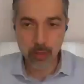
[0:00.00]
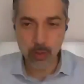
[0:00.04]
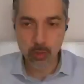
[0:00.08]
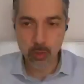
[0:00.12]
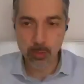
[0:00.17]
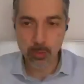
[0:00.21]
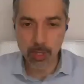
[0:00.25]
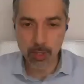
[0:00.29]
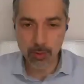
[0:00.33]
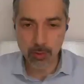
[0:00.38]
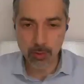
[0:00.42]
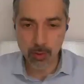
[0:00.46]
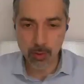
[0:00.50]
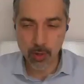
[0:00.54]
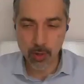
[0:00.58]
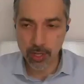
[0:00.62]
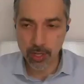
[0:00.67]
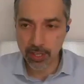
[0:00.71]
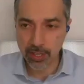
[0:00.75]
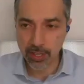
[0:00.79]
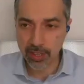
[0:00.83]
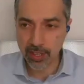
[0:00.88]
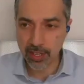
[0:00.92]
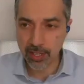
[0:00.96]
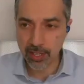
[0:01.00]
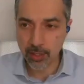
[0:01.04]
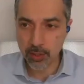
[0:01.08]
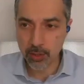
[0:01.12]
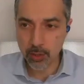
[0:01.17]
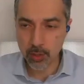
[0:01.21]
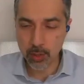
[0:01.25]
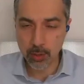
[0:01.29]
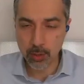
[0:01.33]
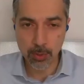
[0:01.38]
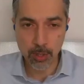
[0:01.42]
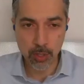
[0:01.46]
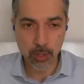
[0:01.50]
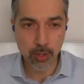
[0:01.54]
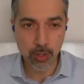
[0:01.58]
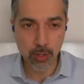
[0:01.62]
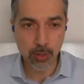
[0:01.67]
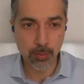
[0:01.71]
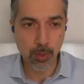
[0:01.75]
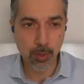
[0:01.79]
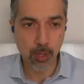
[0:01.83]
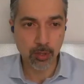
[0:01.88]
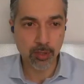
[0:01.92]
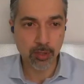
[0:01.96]
you so much, Roy, and thank you so much
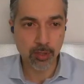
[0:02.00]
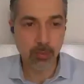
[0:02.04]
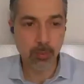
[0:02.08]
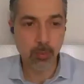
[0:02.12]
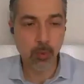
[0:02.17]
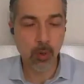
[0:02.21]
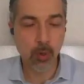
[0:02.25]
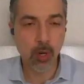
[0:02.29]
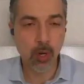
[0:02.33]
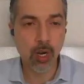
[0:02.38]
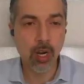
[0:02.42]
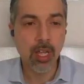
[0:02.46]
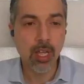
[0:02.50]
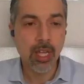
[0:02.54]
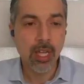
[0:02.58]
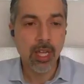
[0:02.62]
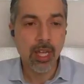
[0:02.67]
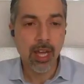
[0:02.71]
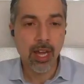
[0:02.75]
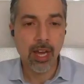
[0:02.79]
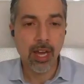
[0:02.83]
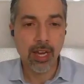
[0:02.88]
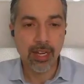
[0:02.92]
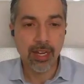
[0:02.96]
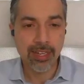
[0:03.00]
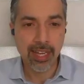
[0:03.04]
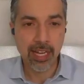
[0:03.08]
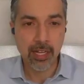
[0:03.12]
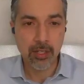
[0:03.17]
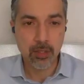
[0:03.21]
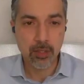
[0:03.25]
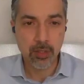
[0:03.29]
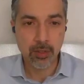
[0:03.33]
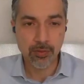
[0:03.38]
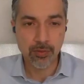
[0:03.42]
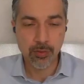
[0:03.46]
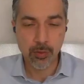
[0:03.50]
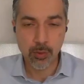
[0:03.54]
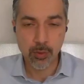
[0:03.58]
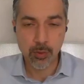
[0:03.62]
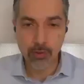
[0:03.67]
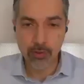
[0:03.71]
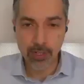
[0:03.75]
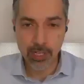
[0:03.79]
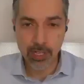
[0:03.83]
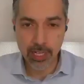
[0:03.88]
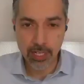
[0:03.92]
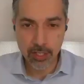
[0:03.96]
to Baltimore Council on
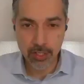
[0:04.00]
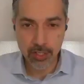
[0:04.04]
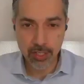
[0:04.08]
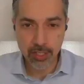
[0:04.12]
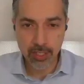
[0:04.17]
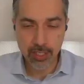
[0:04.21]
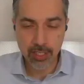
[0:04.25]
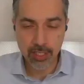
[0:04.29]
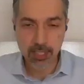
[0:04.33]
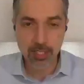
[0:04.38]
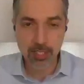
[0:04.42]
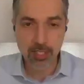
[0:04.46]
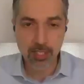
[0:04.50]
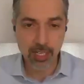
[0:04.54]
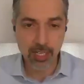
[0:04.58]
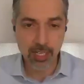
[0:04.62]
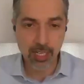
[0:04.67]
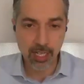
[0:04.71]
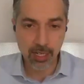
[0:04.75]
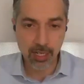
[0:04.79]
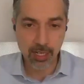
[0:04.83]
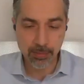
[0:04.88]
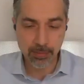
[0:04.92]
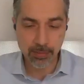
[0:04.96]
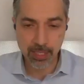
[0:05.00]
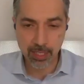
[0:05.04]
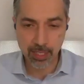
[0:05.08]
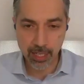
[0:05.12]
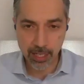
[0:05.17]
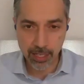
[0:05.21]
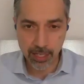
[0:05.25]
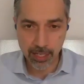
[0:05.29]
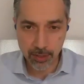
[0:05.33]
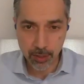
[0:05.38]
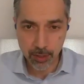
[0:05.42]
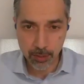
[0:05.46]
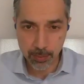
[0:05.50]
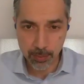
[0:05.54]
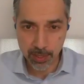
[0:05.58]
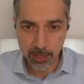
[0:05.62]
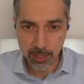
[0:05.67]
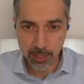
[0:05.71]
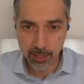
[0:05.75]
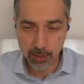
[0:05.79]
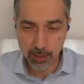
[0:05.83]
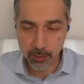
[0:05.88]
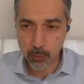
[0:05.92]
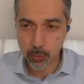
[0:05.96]
Foreign Relations. I'm delighted to
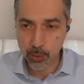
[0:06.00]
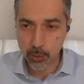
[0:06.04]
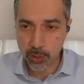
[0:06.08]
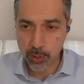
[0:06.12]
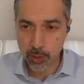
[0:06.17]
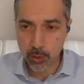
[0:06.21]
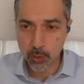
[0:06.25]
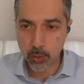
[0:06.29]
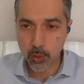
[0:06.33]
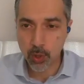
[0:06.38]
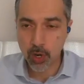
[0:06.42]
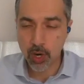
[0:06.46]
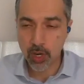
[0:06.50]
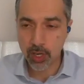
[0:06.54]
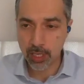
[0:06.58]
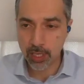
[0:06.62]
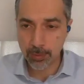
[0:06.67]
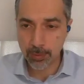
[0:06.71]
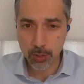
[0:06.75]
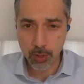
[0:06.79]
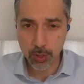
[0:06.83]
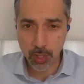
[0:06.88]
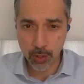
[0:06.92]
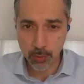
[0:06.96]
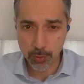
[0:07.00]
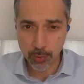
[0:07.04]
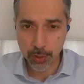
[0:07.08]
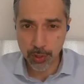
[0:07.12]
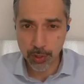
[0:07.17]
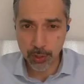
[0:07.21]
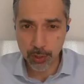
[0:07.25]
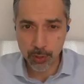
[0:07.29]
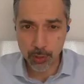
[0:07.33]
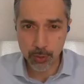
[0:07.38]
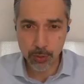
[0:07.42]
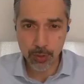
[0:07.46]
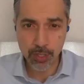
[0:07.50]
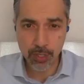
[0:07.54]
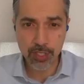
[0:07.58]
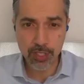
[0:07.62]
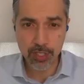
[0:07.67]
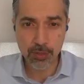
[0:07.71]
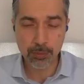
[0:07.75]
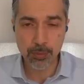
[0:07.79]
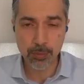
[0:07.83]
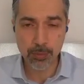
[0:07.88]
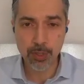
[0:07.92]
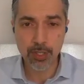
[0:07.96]
be with you all. I'm sorry we couldn't do
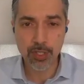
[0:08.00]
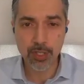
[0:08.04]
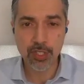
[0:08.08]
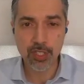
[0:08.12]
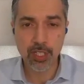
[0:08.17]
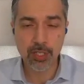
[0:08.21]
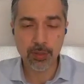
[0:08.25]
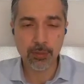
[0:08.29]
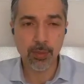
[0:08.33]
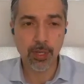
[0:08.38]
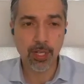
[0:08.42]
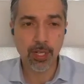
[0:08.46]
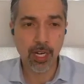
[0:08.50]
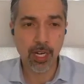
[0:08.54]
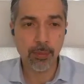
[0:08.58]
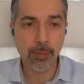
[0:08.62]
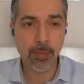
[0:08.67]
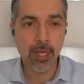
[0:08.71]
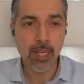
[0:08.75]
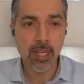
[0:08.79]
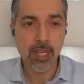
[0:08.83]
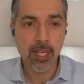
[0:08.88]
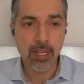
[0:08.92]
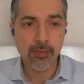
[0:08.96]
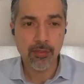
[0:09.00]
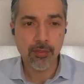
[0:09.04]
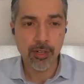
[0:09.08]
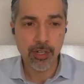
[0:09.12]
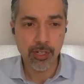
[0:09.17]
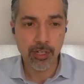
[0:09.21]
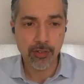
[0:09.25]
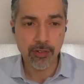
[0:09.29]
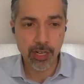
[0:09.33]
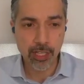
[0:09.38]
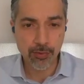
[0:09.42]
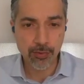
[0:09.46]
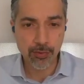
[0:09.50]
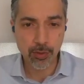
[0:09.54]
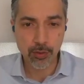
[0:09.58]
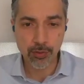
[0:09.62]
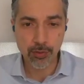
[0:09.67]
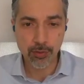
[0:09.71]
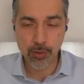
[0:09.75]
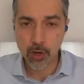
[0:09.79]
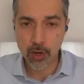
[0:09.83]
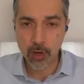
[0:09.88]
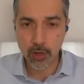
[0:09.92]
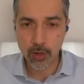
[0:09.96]
this in person, but I'm very
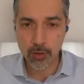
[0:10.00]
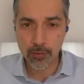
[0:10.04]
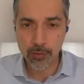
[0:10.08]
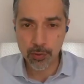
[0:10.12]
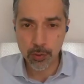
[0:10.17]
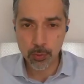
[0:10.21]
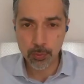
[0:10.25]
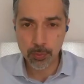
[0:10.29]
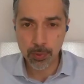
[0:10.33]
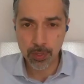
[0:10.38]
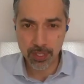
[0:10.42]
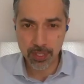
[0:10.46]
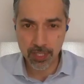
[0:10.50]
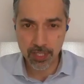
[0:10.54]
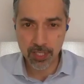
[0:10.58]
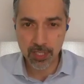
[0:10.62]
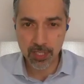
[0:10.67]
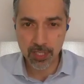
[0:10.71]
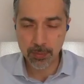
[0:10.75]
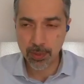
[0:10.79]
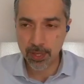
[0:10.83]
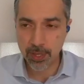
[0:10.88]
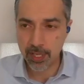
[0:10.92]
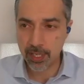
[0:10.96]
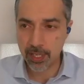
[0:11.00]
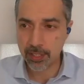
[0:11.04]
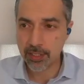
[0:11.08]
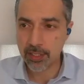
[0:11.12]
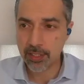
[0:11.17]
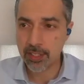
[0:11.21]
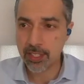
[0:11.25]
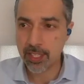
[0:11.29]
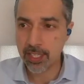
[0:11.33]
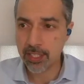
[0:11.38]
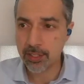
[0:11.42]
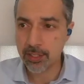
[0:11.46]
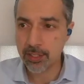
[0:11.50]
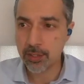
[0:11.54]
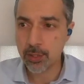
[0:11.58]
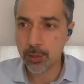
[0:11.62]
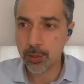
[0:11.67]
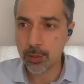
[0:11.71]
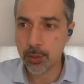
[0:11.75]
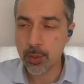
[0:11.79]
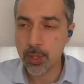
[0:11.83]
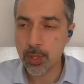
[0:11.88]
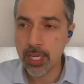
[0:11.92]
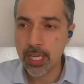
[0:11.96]
grateful for all of you participating today
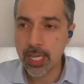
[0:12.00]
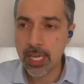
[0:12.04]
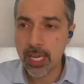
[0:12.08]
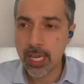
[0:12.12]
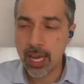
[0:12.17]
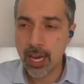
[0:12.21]
to